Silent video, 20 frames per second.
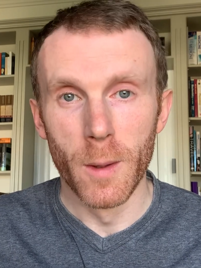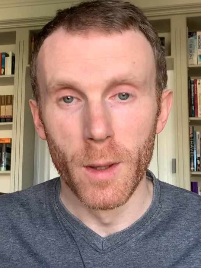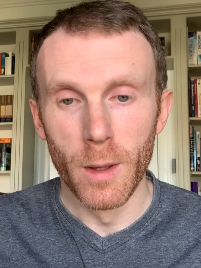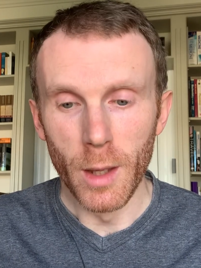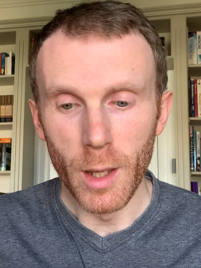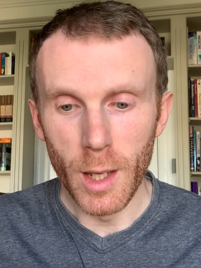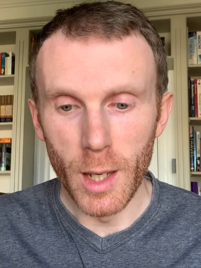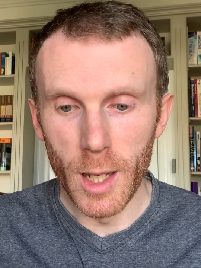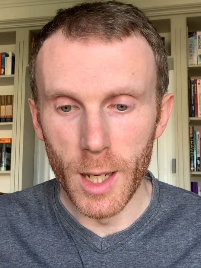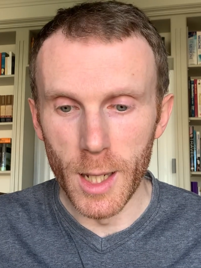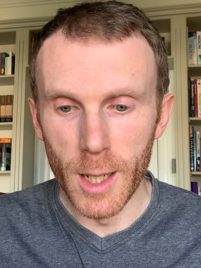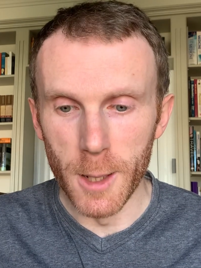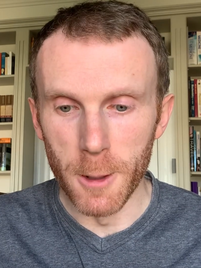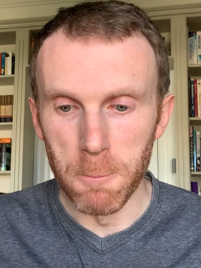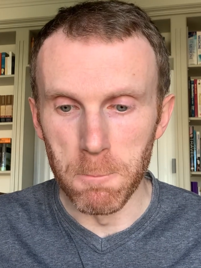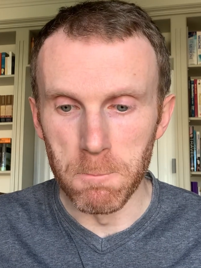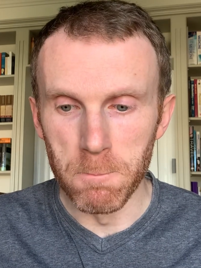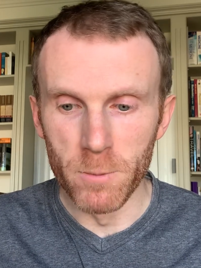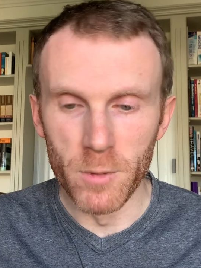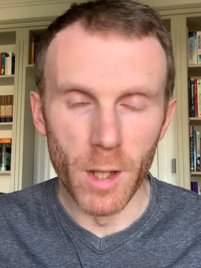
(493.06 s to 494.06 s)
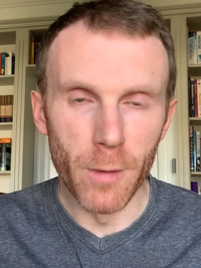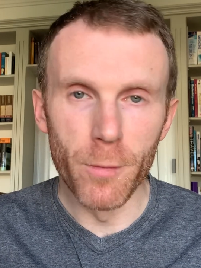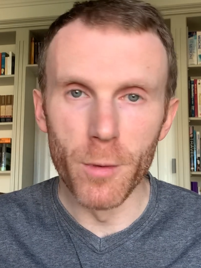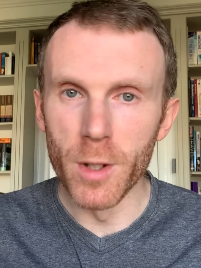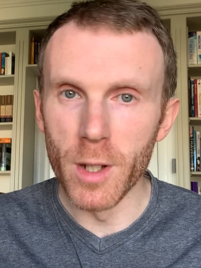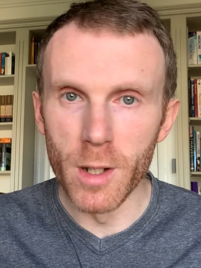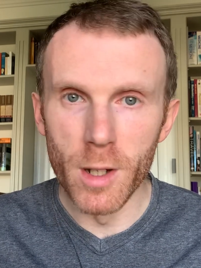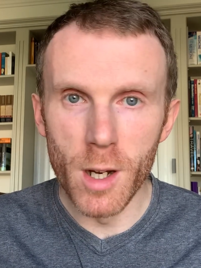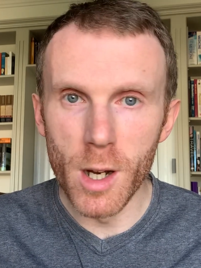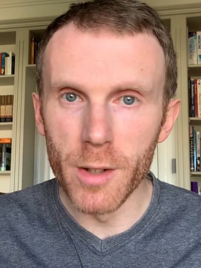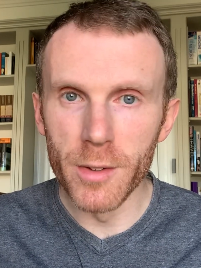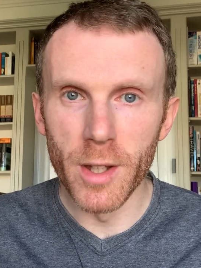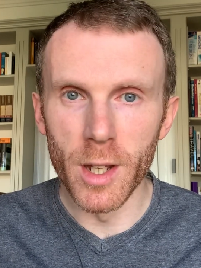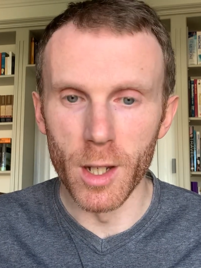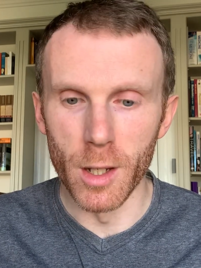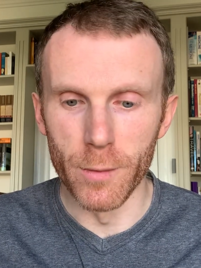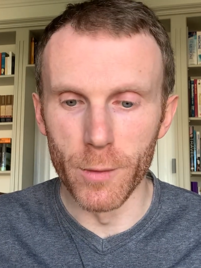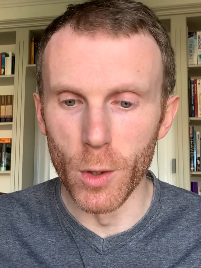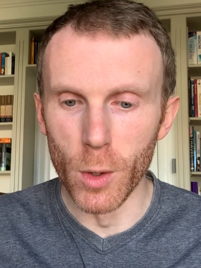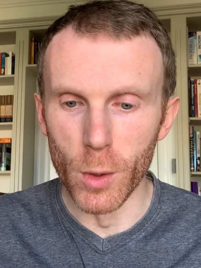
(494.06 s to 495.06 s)
Different in our day,
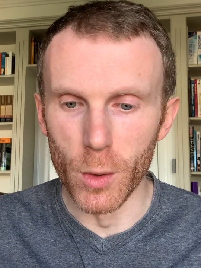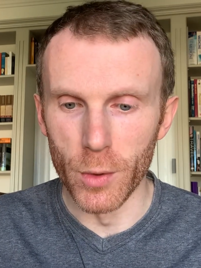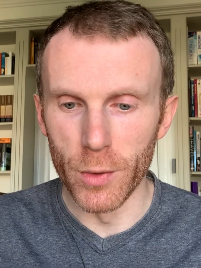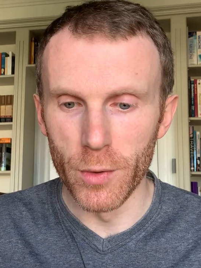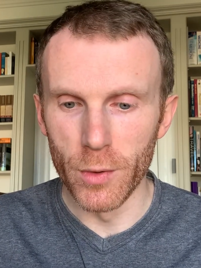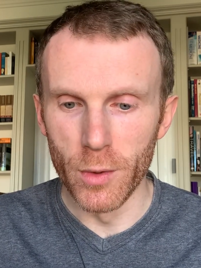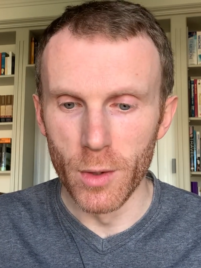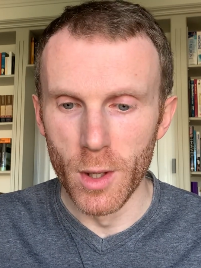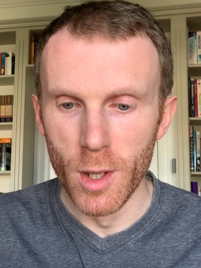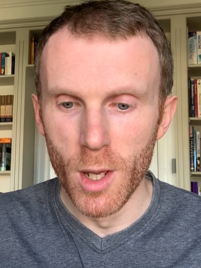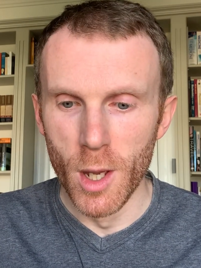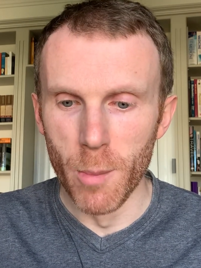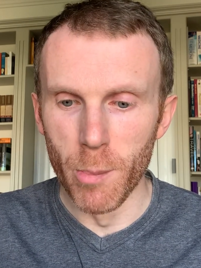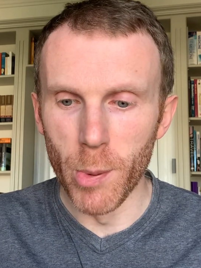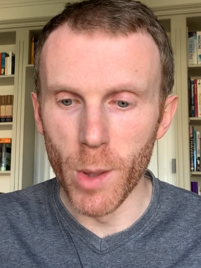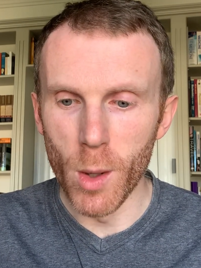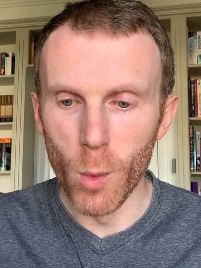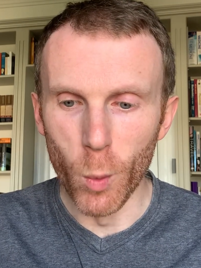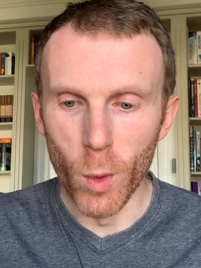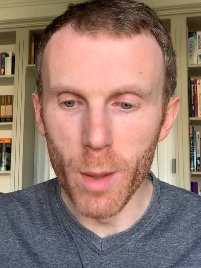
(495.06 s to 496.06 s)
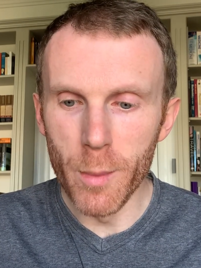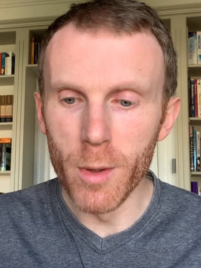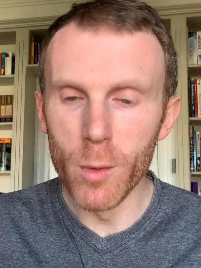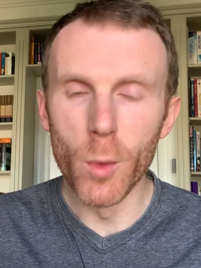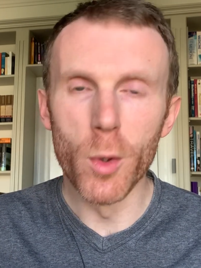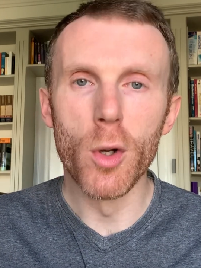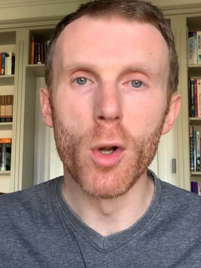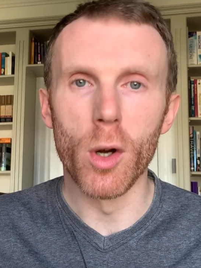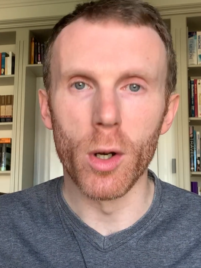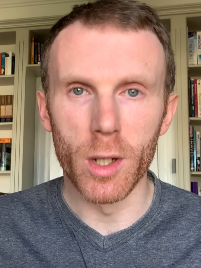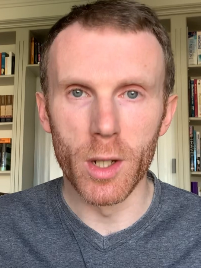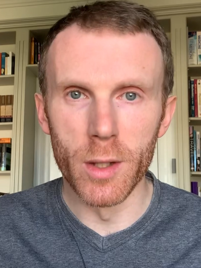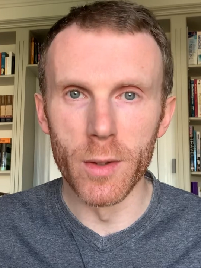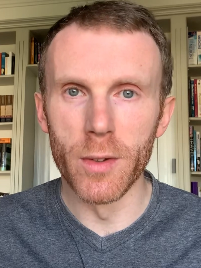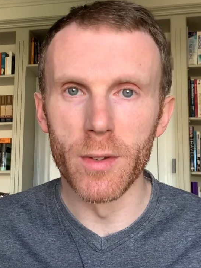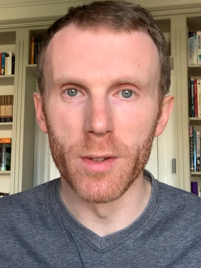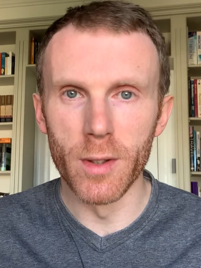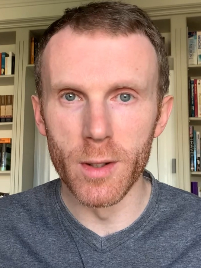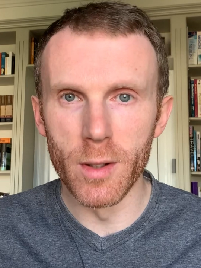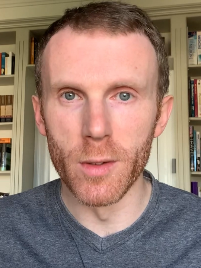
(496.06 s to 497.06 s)
of course. But women were not
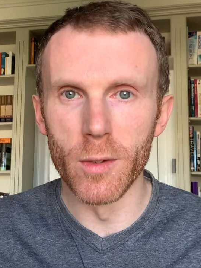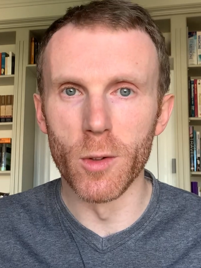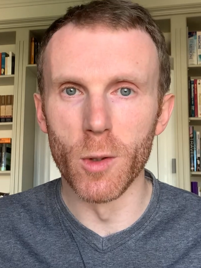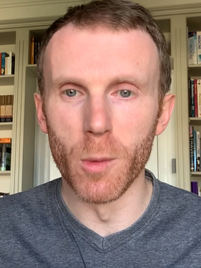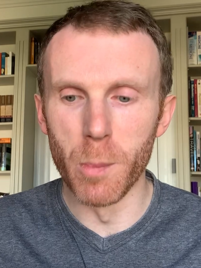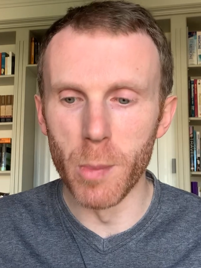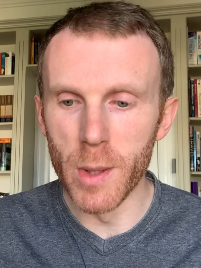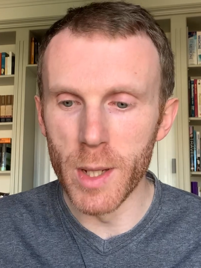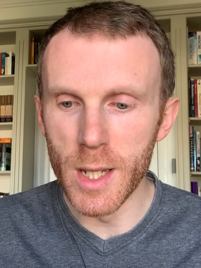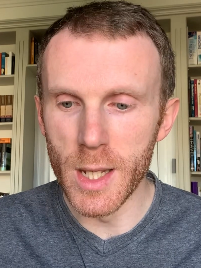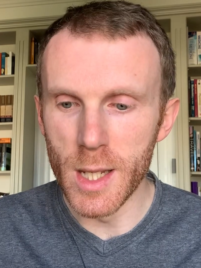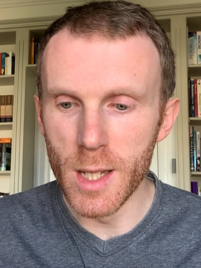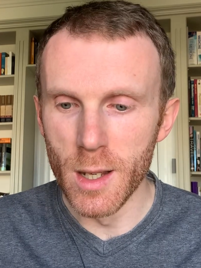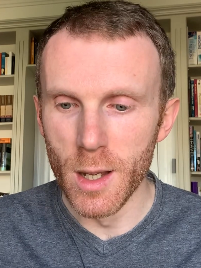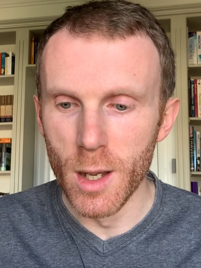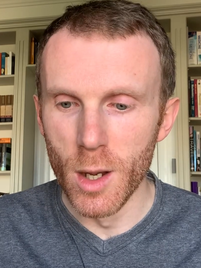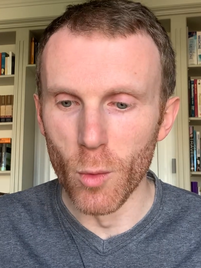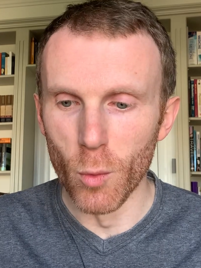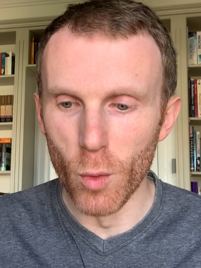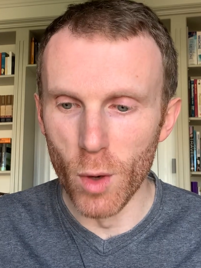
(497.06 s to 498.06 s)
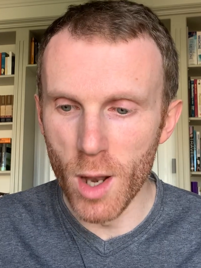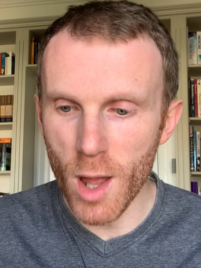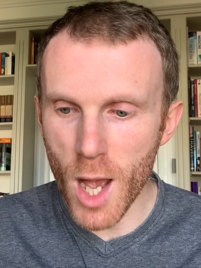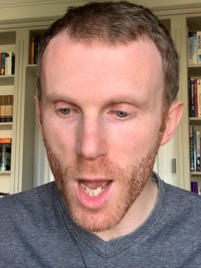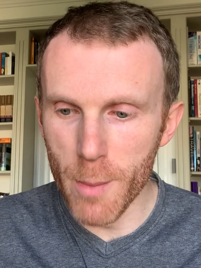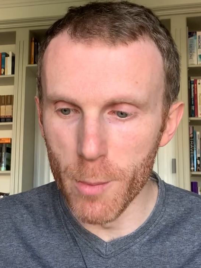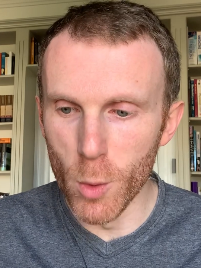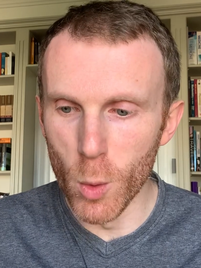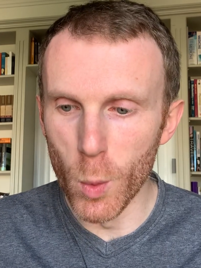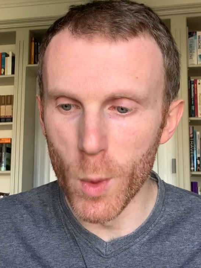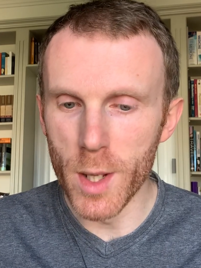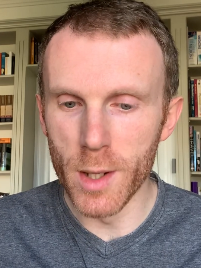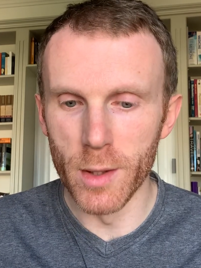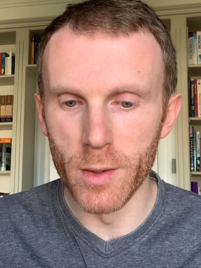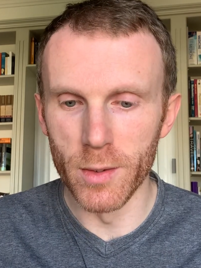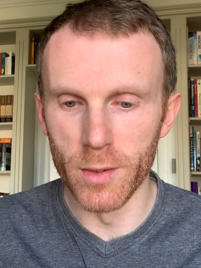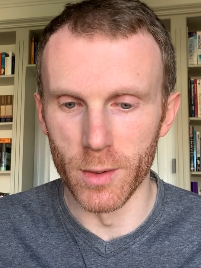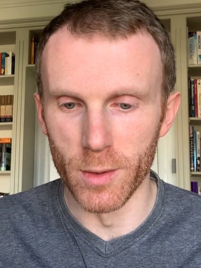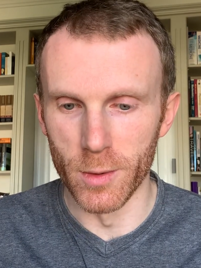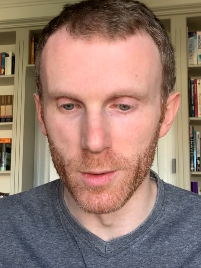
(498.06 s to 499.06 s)
considered to be reliable
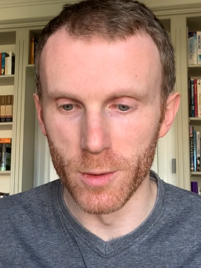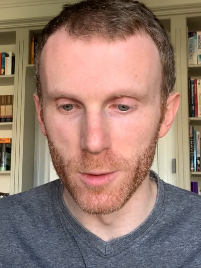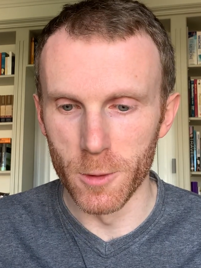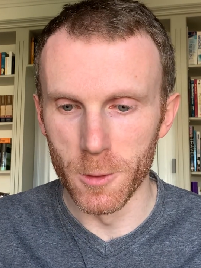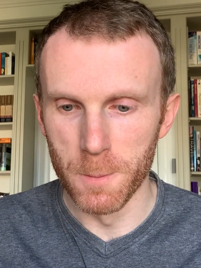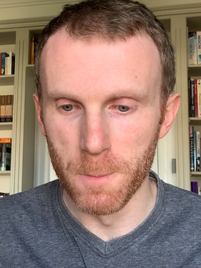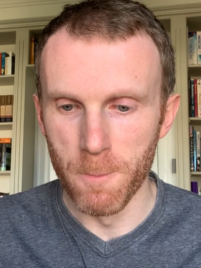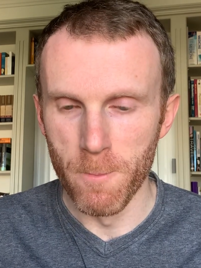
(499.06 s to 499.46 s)
witnesses.